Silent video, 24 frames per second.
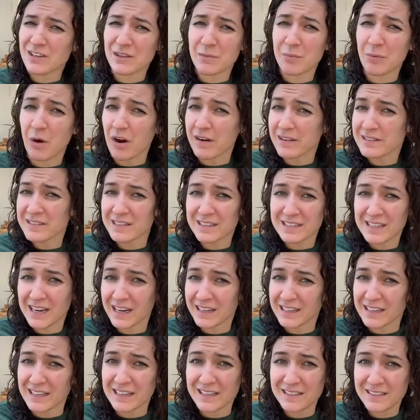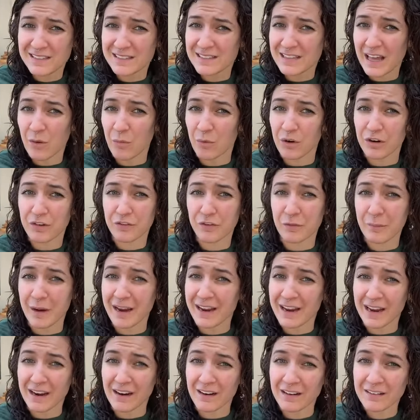to the products and techniques that work for
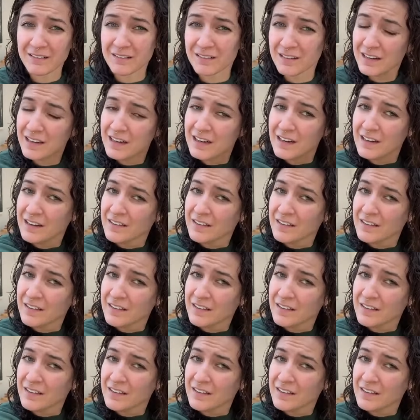my hair.